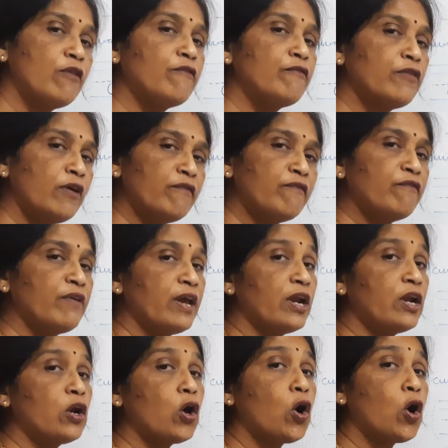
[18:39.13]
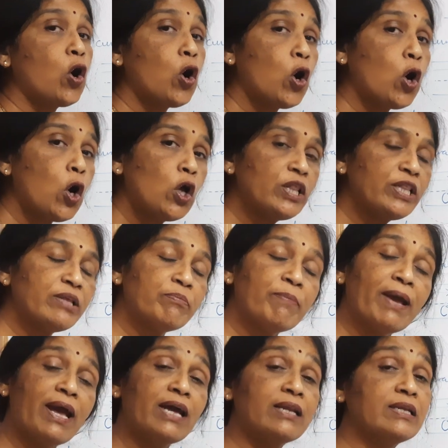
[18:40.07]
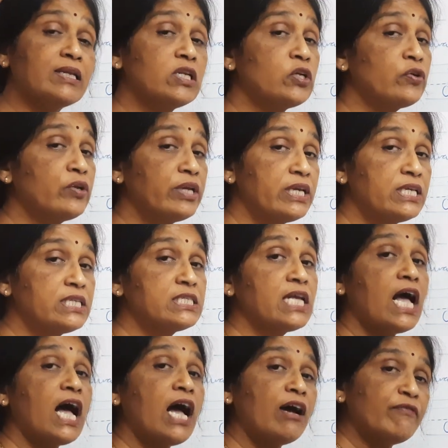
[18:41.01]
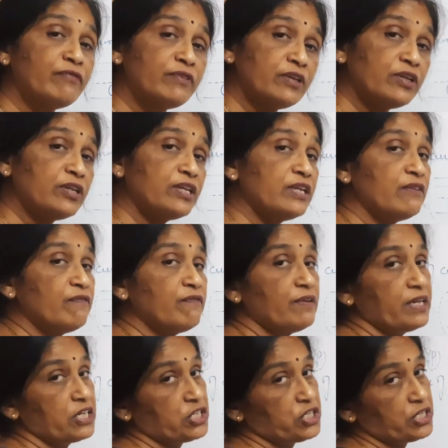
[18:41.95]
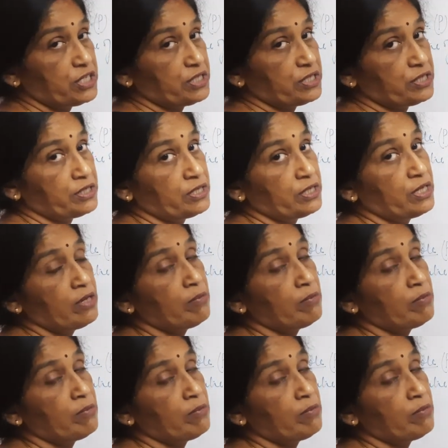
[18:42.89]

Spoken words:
from where all the parallel rays after reflection